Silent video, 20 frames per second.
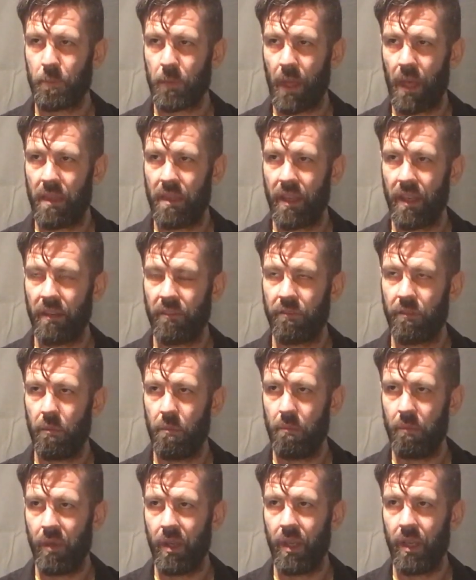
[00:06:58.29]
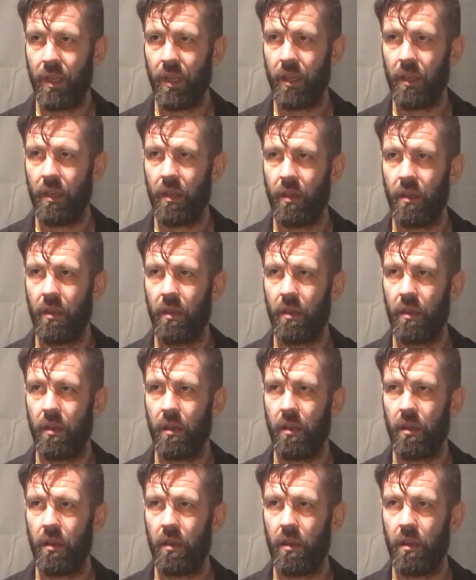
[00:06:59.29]
I think for me,
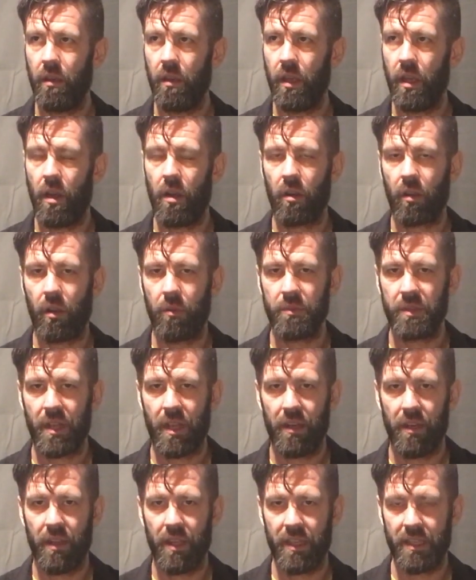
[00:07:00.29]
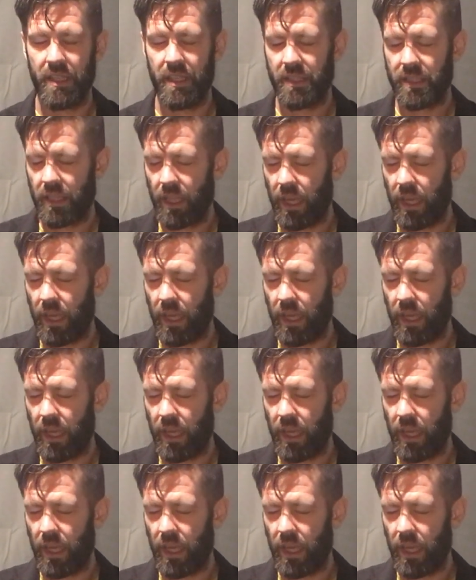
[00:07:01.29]
it all comes down to this. It's